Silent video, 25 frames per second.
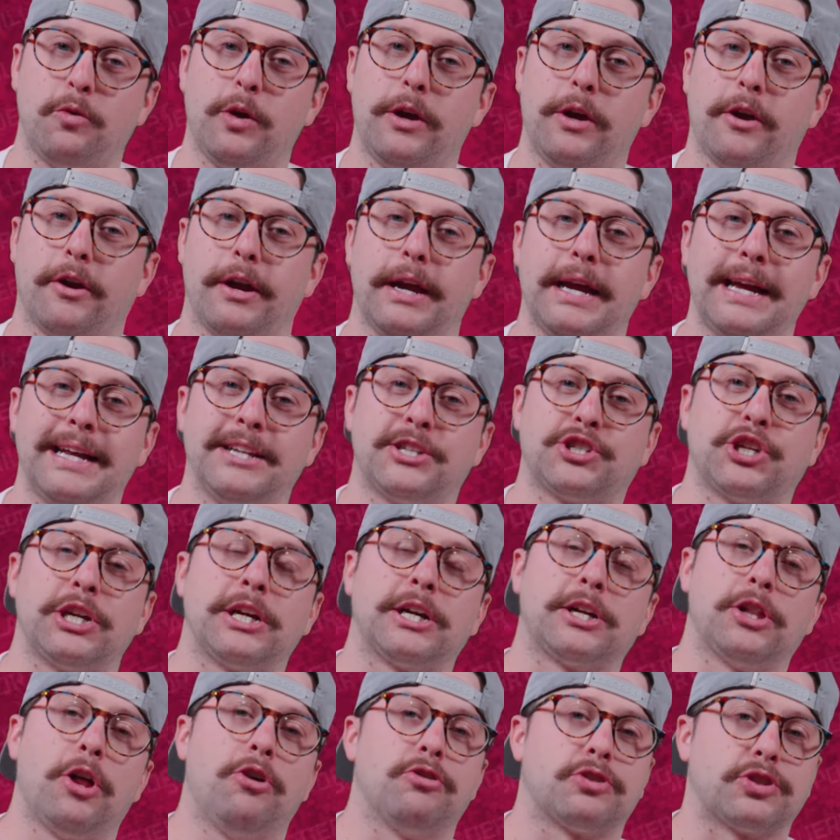We are
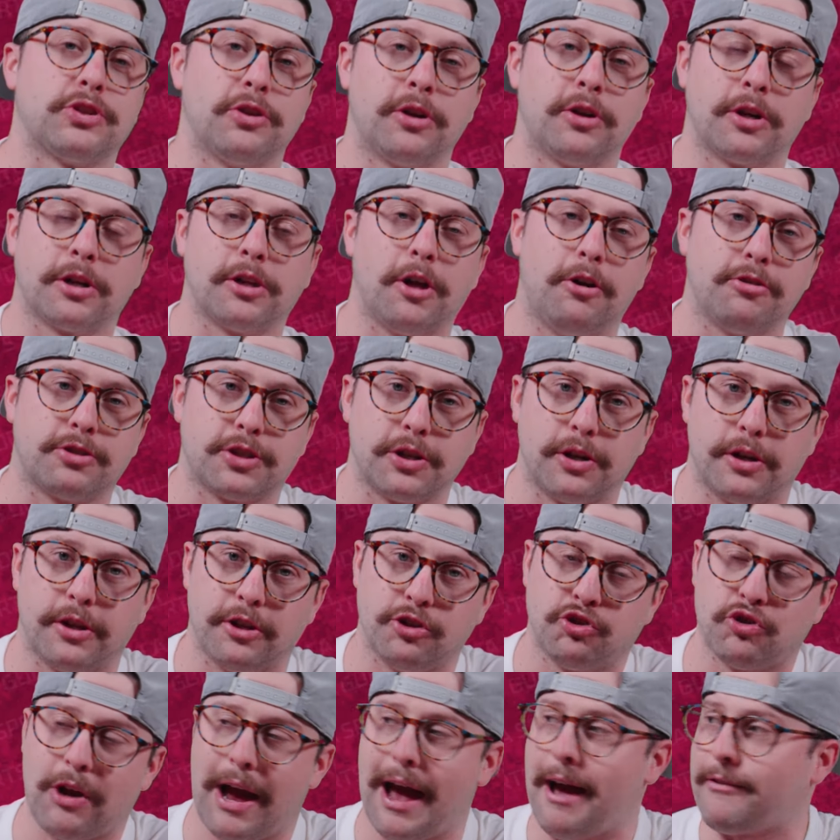inching closer and closer to
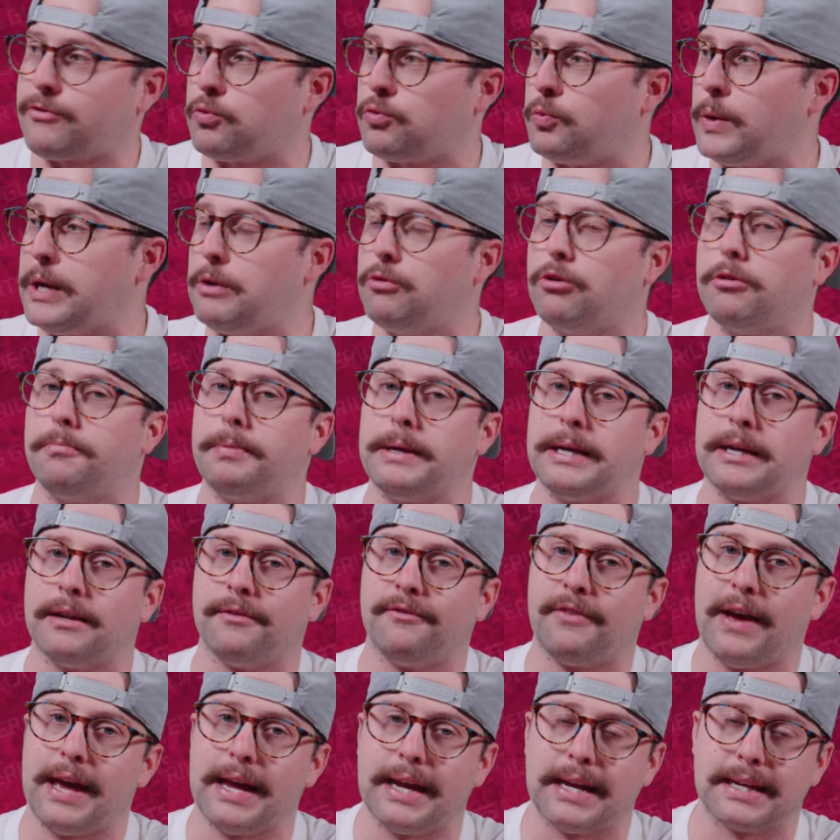the draft. We will be
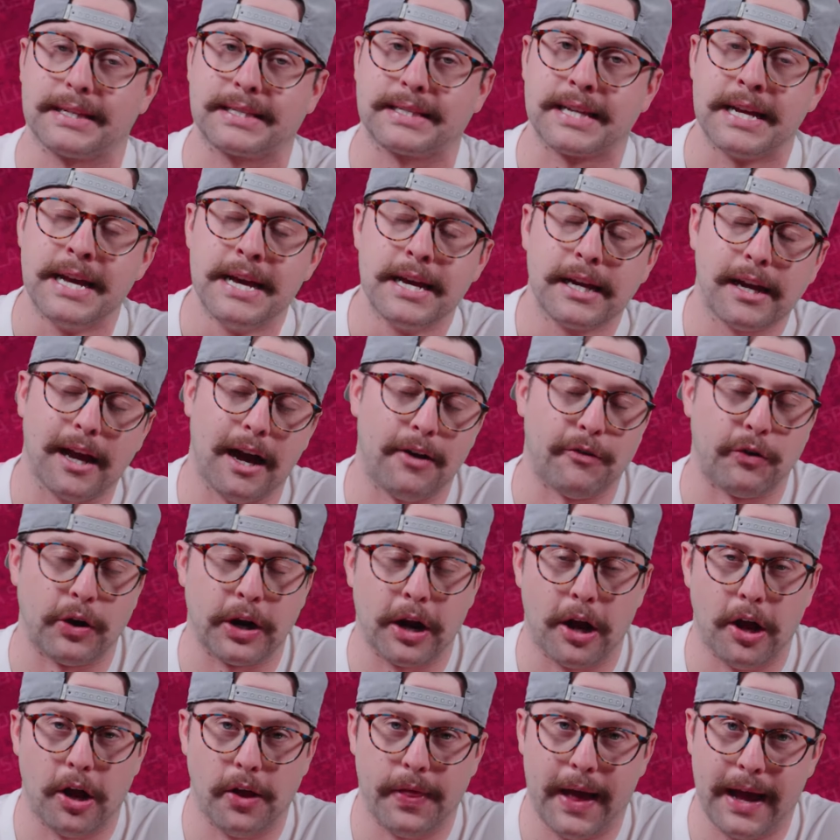in Vegas
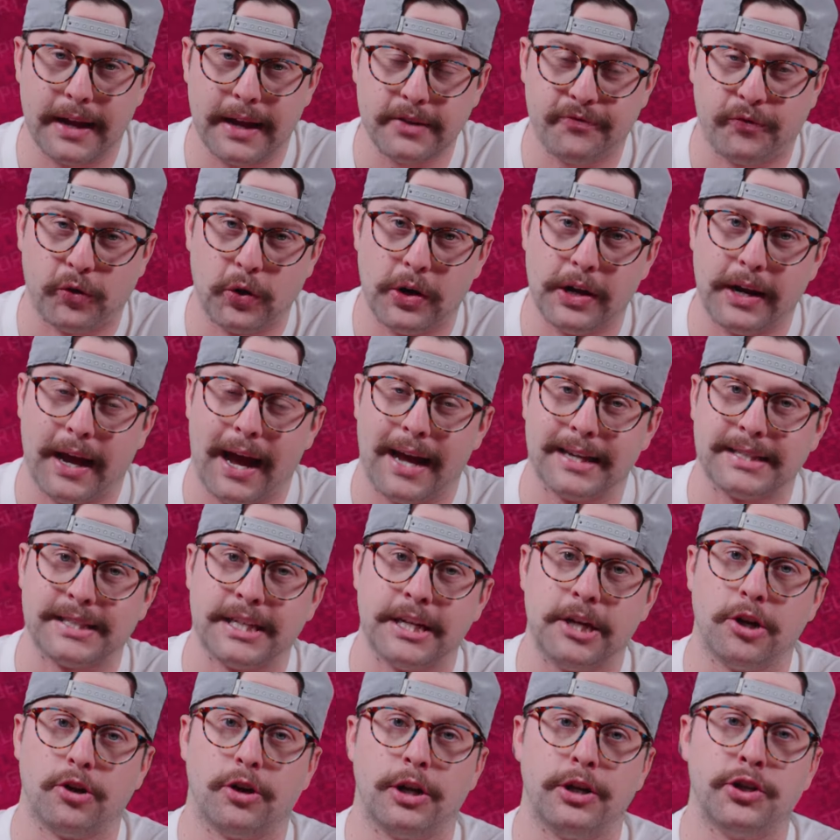covering all that for you guys
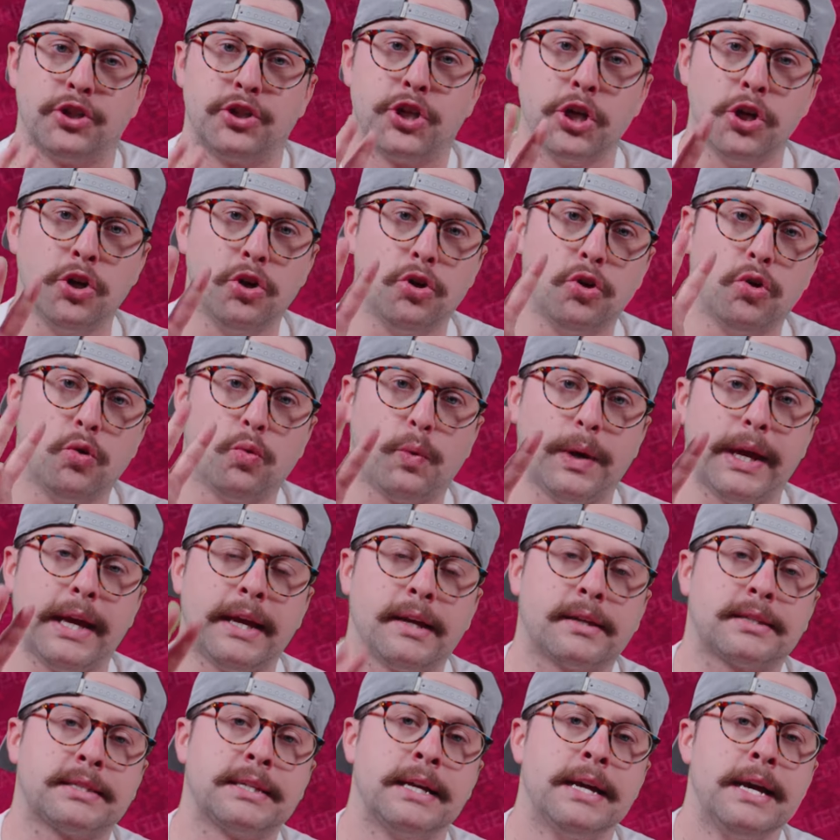here in 2
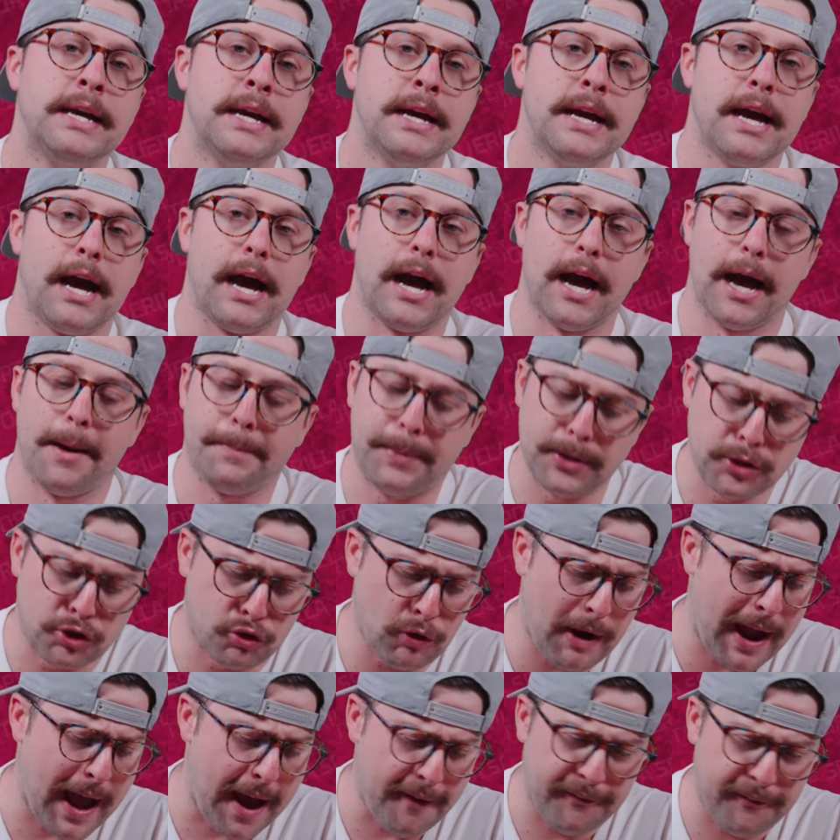weeks. But
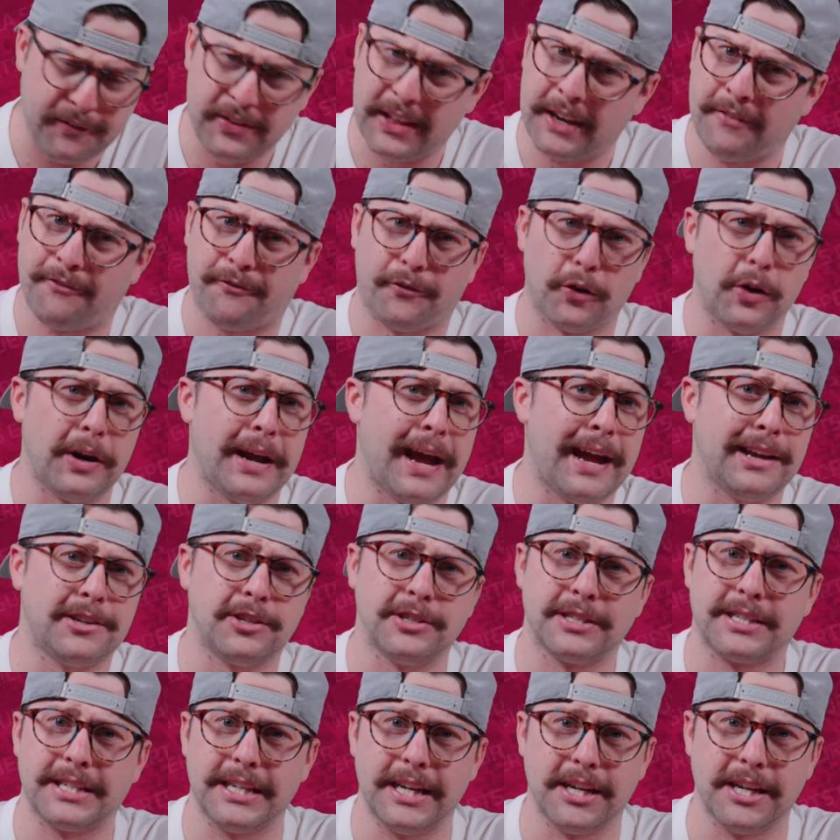draft, then free
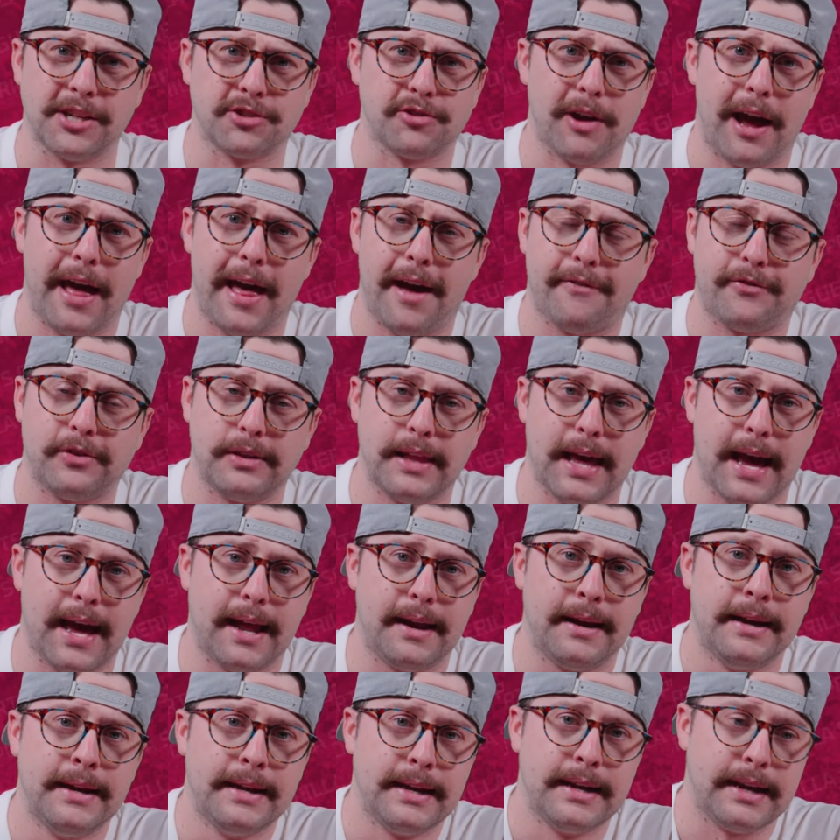agency is right after
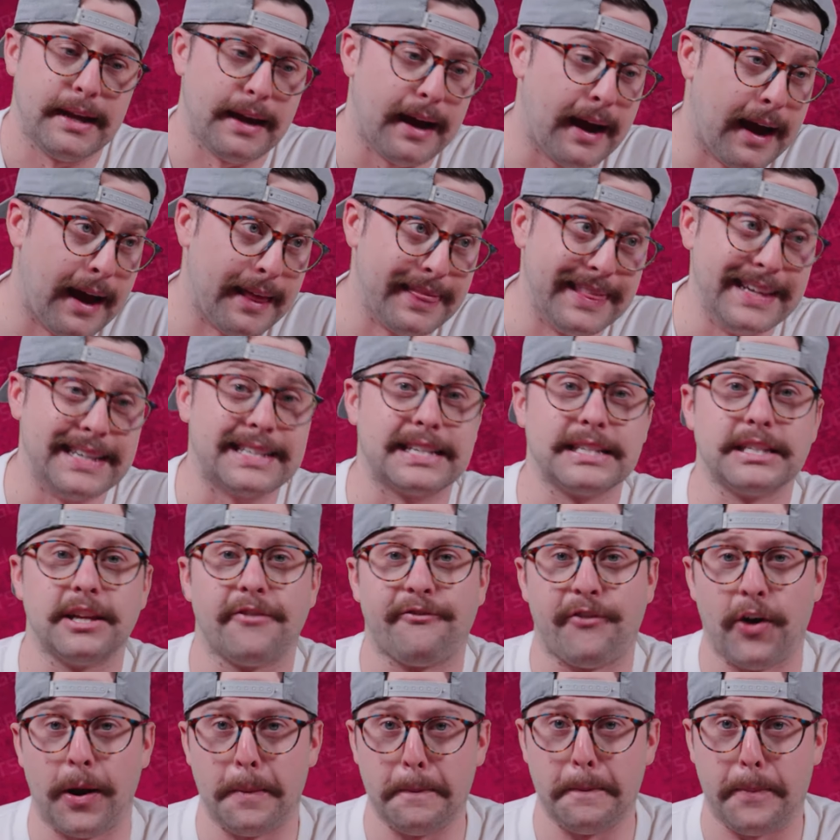that. This is
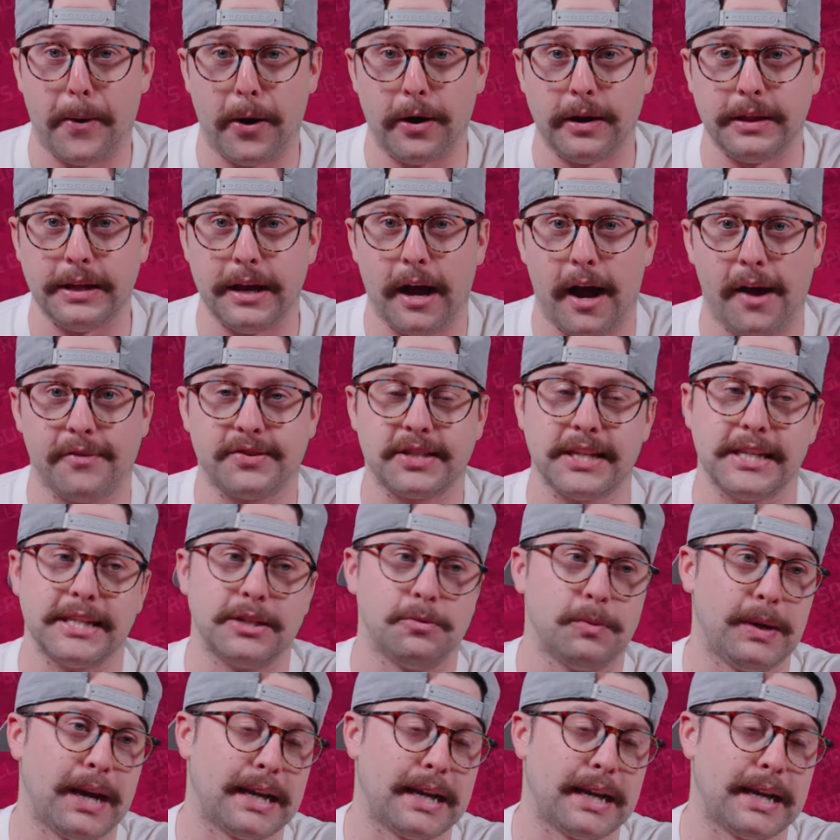the fun part of the offseason.